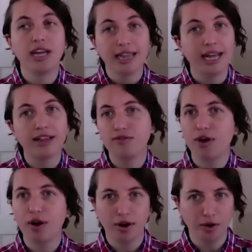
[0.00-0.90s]
that's
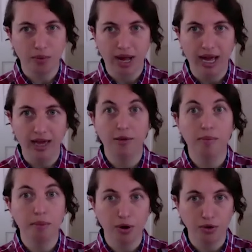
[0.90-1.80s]
far and away the
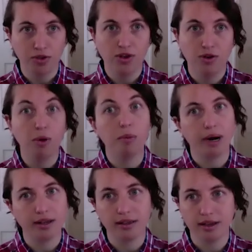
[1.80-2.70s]
most
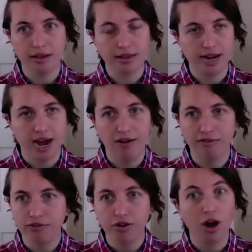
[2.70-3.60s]
robustly
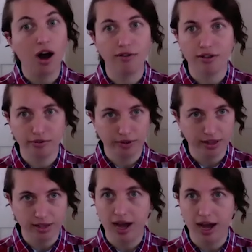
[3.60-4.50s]
staffed office of its
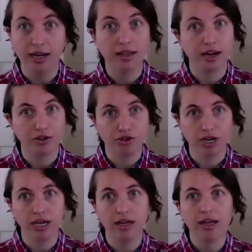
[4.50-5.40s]
kind in the country.